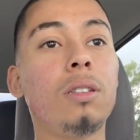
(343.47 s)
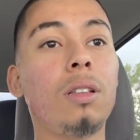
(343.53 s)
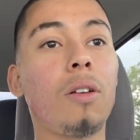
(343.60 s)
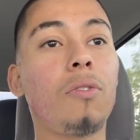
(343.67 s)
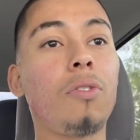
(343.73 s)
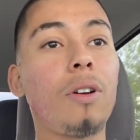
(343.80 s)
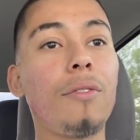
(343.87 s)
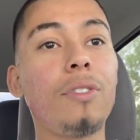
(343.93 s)

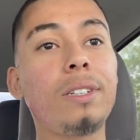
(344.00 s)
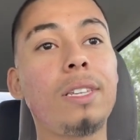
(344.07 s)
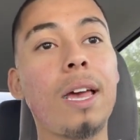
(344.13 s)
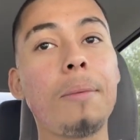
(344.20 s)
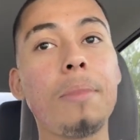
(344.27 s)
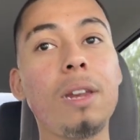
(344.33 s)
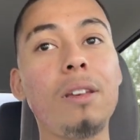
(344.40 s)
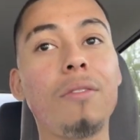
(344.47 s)
for every
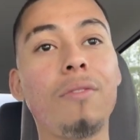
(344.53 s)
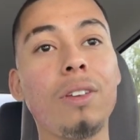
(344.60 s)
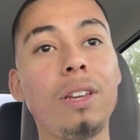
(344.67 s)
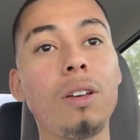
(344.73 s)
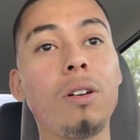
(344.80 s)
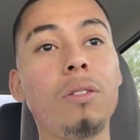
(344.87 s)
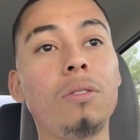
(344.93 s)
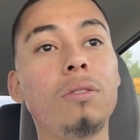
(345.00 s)
10-minute
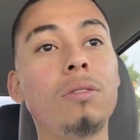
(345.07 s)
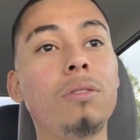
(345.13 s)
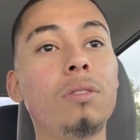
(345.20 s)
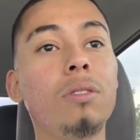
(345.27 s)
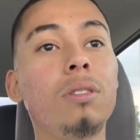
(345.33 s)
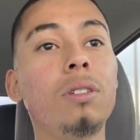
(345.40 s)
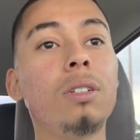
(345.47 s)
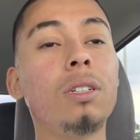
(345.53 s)
video,
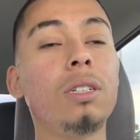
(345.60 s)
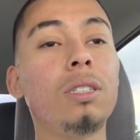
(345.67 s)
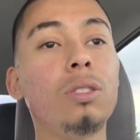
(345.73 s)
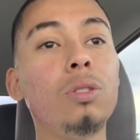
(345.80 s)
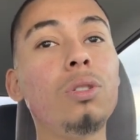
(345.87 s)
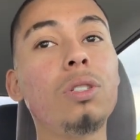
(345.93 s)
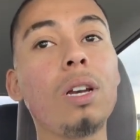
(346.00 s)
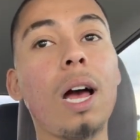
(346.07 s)

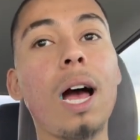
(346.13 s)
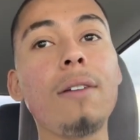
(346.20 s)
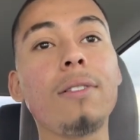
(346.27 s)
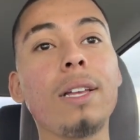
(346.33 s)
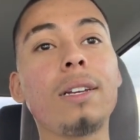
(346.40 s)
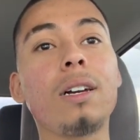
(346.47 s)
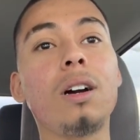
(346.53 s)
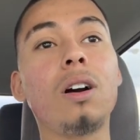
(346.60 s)
you should have
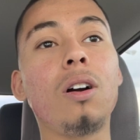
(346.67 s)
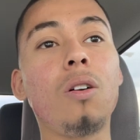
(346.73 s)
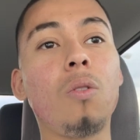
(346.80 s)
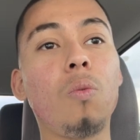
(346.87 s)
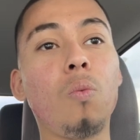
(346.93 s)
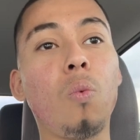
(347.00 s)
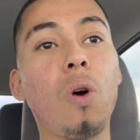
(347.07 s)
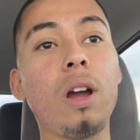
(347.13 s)
like a
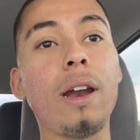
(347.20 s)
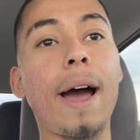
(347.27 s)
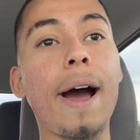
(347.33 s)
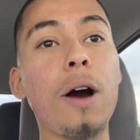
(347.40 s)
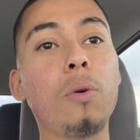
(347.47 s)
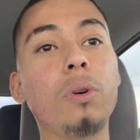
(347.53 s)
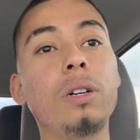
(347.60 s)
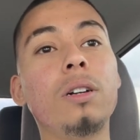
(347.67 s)
1
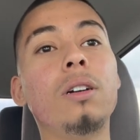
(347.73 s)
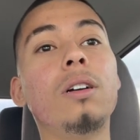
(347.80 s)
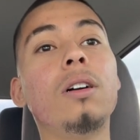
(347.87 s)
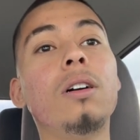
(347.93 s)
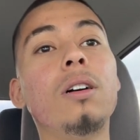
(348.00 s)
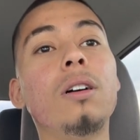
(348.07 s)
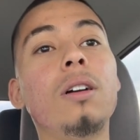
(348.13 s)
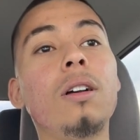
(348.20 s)
hour
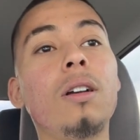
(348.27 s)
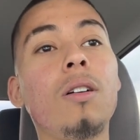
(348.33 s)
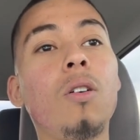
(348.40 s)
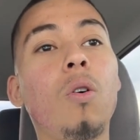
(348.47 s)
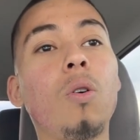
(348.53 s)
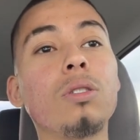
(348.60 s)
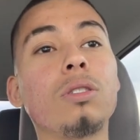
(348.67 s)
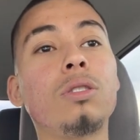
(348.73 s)

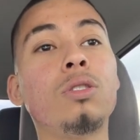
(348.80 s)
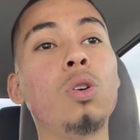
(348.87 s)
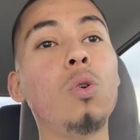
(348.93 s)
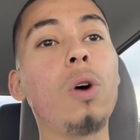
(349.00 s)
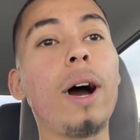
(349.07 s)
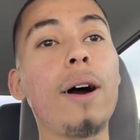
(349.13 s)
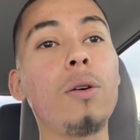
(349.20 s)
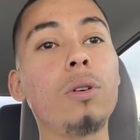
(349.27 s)
or 2
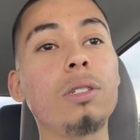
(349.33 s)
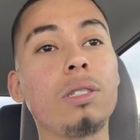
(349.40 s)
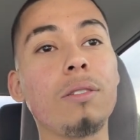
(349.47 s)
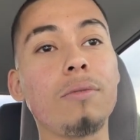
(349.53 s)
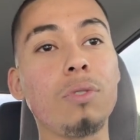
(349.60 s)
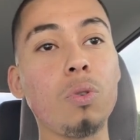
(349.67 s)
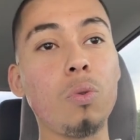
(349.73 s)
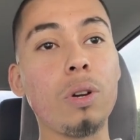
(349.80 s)
hours
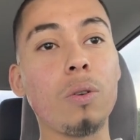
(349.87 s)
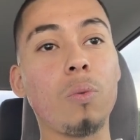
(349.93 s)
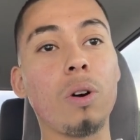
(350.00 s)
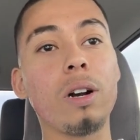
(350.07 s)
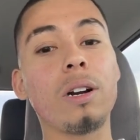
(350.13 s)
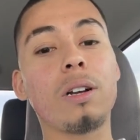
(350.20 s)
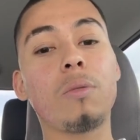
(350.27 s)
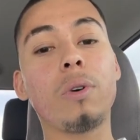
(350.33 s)
of doing
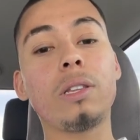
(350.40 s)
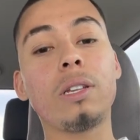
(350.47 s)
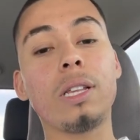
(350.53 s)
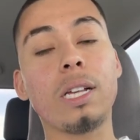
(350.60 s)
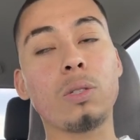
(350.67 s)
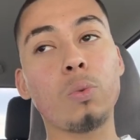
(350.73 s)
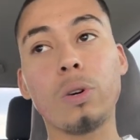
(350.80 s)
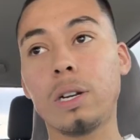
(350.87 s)
work, whether
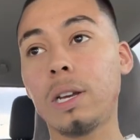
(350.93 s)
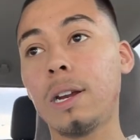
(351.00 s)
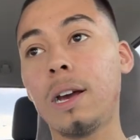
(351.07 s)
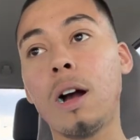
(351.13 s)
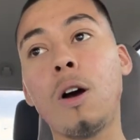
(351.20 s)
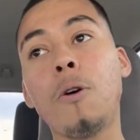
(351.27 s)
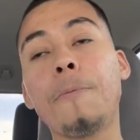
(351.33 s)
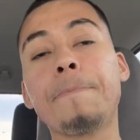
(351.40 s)
that's working
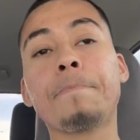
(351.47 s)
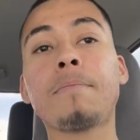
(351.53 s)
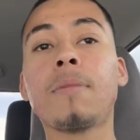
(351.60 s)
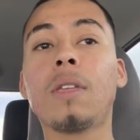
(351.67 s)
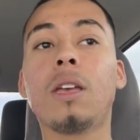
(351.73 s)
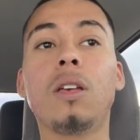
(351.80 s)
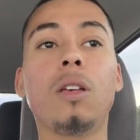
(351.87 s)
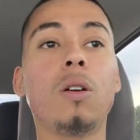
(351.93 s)
out,
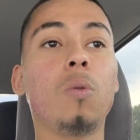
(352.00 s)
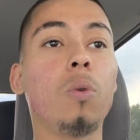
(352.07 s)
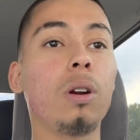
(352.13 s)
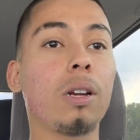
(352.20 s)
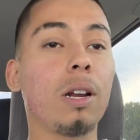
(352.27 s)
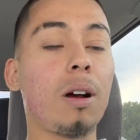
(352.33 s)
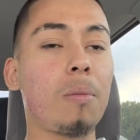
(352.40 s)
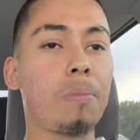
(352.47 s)

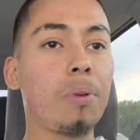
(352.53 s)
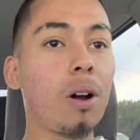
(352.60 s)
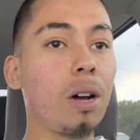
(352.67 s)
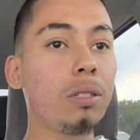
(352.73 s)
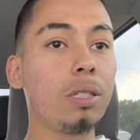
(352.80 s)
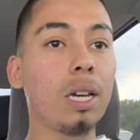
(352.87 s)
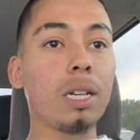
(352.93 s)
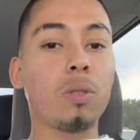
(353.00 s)
working on
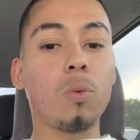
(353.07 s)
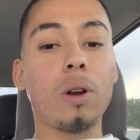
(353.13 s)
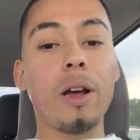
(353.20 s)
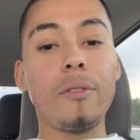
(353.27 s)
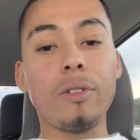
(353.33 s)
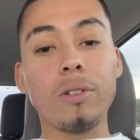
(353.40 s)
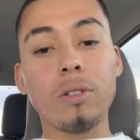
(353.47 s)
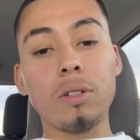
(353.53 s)
projects,
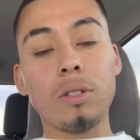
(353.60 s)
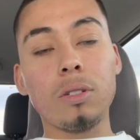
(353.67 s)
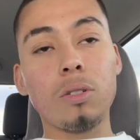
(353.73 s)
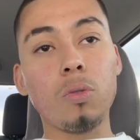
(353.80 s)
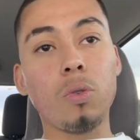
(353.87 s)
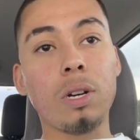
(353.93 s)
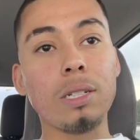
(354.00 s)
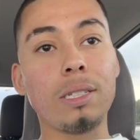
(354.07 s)
whatever
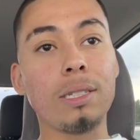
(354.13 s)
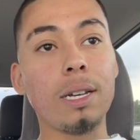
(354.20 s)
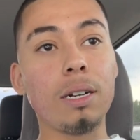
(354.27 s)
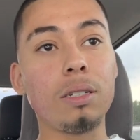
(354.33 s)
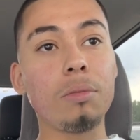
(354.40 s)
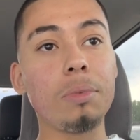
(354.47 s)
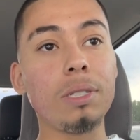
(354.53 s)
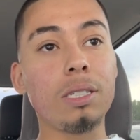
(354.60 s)
you consider
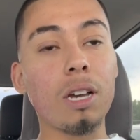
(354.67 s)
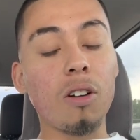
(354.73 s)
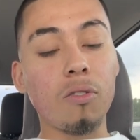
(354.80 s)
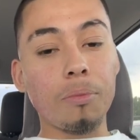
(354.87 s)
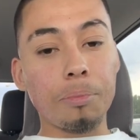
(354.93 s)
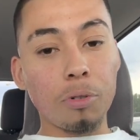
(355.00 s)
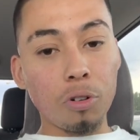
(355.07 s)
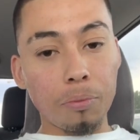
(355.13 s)
to be
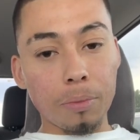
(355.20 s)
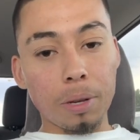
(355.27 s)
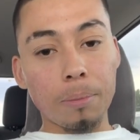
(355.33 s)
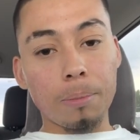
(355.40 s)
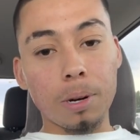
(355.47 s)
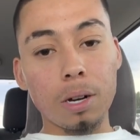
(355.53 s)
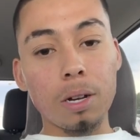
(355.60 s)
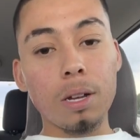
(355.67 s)
self-improvement.
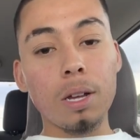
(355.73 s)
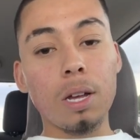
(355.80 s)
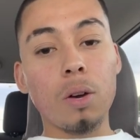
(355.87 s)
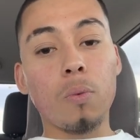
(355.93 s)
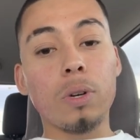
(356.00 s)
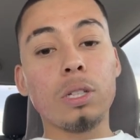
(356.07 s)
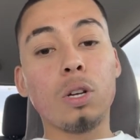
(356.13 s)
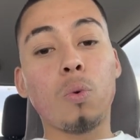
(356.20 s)
But
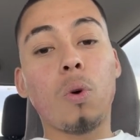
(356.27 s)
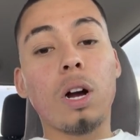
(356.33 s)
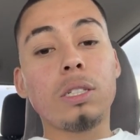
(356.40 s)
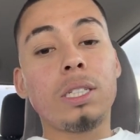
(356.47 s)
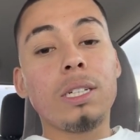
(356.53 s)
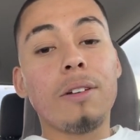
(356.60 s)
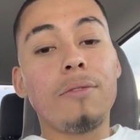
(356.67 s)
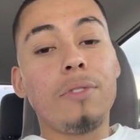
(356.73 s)
when you're
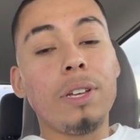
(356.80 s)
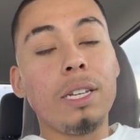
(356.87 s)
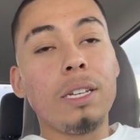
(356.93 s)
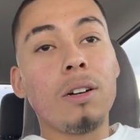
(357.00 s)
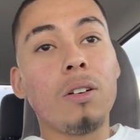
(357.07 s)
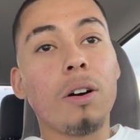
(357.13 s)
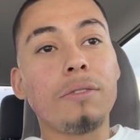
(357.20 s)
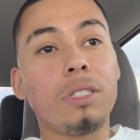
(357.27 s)
watching a
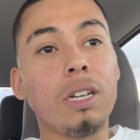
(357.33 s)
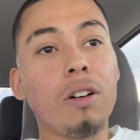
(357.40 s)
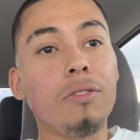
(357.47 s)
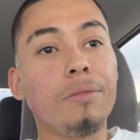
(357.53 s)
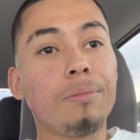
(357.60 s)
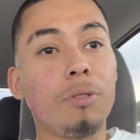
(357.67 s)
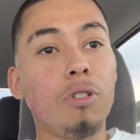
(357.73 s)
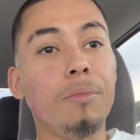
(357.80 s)
video of
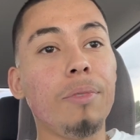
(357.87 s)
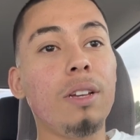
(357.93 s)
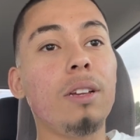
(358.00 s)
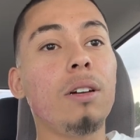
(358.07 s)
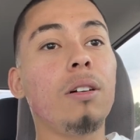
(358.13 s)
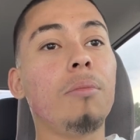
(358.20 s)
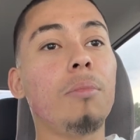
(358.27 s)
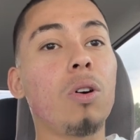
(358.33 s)
self-improvement,
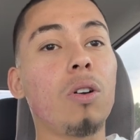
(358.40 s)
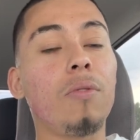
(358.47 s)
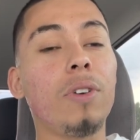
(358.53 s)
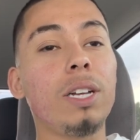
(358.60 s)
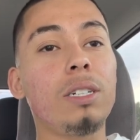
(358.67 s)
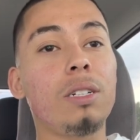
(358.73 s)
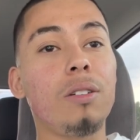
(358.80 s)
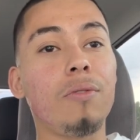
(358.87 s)
a
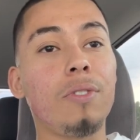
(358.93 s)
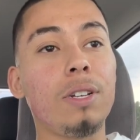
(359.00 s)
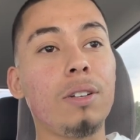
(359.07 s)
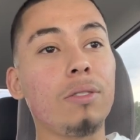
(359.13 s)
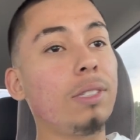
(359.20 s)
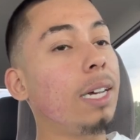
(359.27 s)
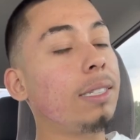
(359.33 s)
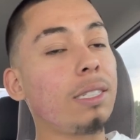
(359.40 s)
motivational video,
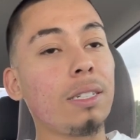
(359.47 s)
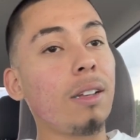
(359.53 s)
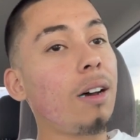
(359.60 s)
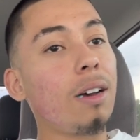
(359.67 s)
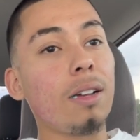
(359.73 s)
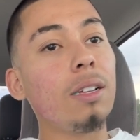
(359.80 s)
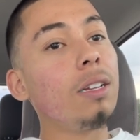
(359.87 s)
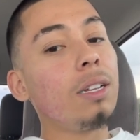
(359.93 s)
that's not
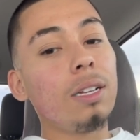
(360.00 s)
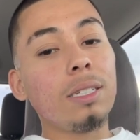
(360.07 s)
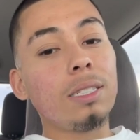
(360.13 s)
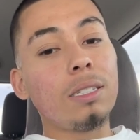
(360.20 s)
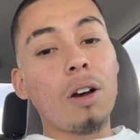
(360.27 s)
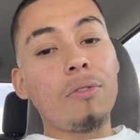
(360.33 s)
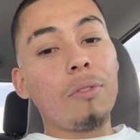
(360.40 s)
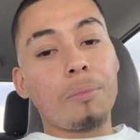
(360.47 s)

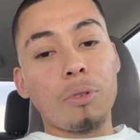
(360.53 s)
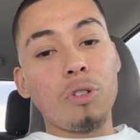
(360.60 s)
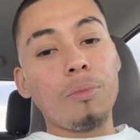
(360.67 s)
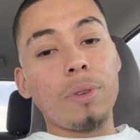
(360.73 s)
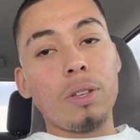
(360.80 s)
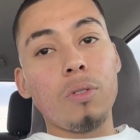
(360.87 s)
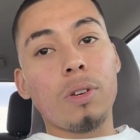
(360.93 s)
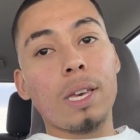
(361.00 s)

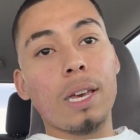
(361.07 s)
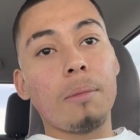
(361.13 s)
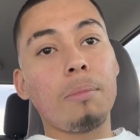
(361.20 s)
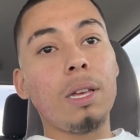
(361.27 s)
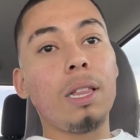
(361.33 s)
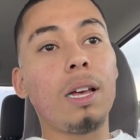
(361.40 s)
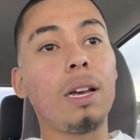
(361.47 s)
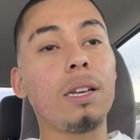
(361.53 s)
self-improvement. You can't be
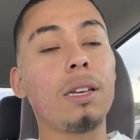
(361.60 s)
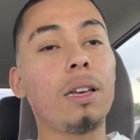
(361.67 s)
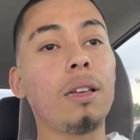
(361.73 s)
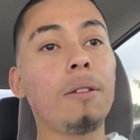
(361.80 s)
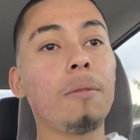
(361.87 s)
like,